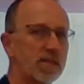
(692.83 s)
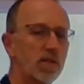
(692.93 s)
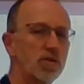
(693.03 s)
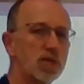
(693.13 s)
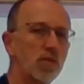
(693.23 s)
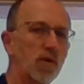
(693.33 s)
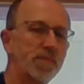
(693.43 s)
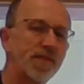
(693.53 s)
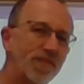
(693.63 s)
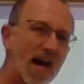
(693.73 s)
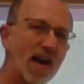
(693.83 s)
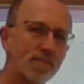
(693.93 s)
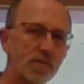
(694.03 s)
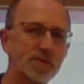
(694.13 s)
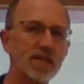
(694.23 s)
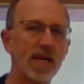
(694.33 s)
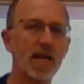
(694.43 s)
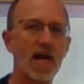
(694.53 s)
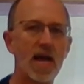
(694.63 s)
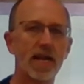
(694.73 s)
solution would be 5%
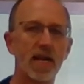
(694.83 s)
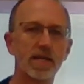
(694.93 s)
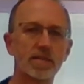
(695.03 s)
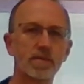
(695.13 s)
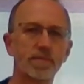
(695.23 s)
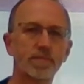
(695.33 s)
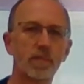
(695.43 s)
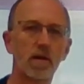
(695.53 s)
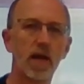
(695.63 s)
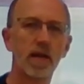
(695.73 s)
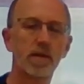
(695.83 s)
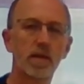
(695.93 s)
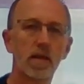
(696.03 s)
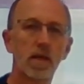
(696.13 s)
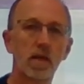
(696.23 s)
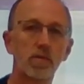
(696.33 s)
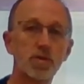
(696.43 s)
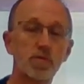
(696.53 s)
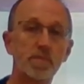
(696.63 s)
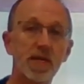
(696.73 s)
ionized, all right,
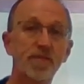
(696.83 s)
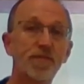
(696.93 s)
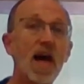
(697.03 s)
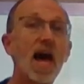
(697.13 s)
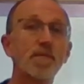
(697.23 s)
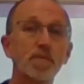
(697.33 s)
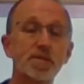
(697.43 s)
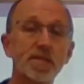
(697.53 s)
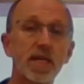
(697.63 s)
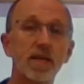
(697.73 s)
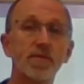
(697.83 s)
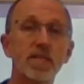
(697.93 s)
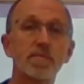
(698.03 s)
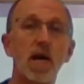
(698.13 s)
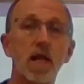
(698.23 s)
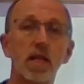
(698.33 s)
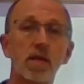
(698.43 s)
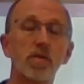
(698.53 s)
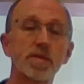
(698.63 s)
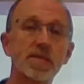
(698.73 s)
which would mean 5% of its
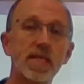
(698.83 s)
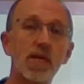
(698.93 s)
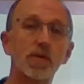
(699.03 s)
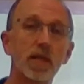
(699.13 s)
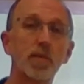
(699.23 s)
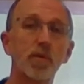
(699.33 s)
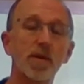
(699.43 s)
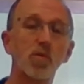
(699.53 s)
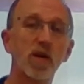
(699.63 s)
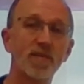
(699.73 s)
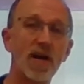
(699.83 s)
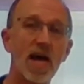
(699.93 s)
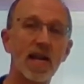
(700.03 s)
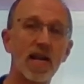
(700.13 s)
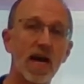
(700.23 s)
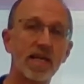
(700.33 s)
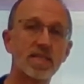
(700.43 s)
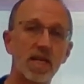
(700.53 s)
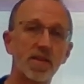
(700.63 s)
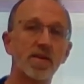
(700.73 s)
molecules at equilibrium would have
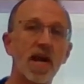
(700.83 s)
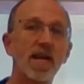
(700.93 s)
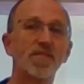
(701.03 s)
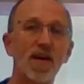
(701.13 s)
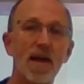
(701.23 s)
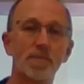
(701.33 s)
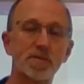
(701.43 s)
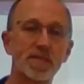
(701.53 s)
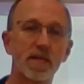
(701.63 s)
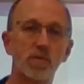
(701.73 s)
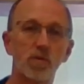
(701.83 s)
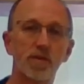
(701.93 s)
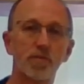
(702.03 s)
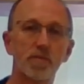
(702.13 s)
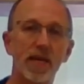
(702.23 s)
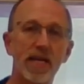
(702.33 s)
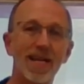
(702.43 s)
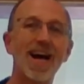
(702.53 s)
ionized, the other 95% would have remained